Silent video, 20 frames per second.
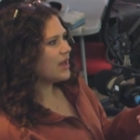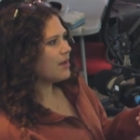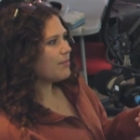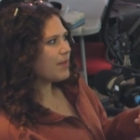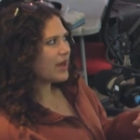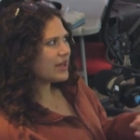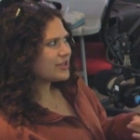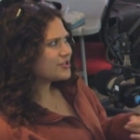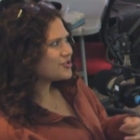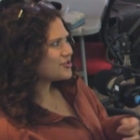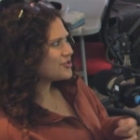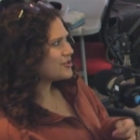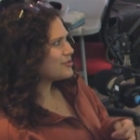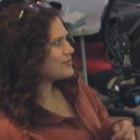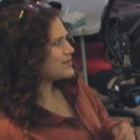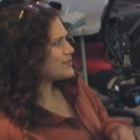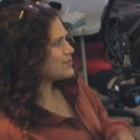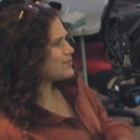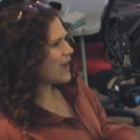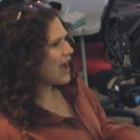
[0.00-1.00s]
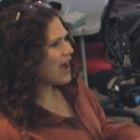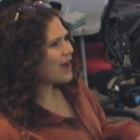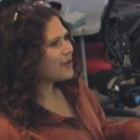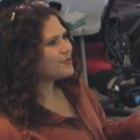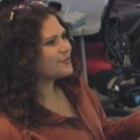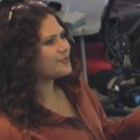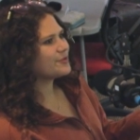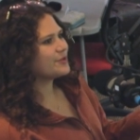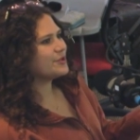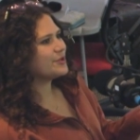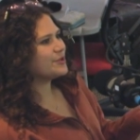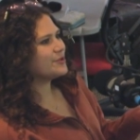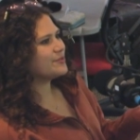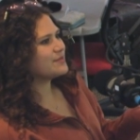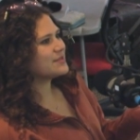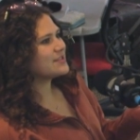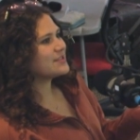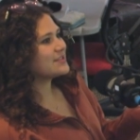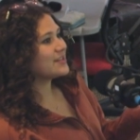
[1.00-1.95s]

bedrooms, bathrooms.